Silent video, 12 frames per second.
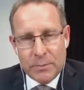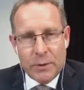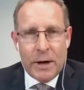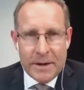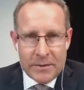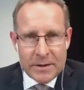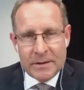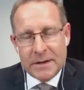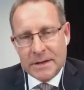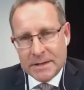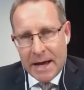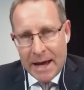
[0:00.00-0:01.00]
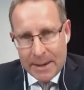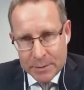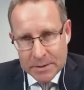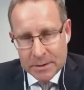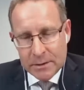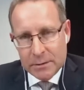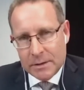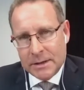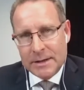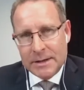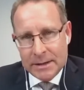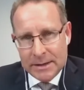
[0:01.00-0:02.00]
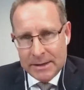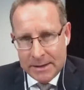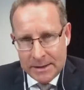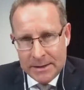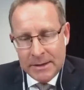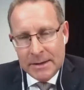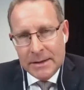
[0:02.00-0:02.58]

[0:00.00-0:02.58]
But one thing that is absolutely clear